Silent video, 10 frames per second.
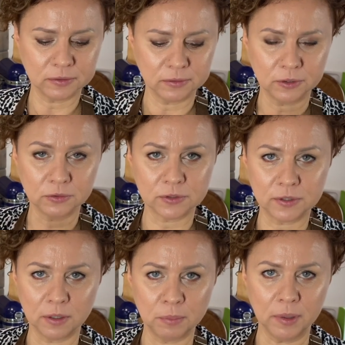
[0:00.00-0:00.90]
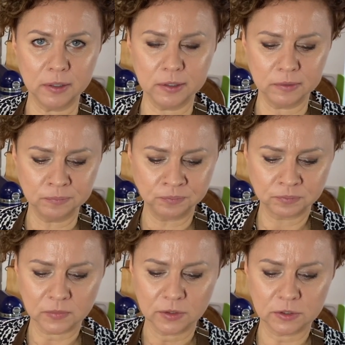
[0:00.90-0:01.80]
don't skimp on it.
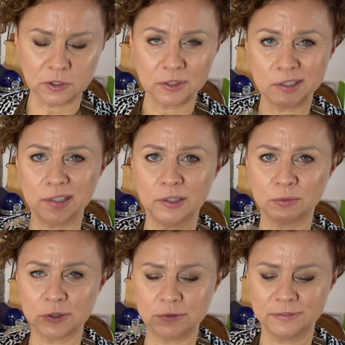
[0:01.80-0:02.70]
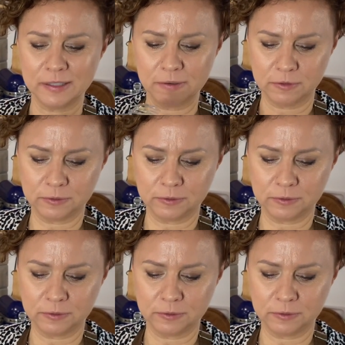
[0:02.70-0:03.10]
Salt equals flavor.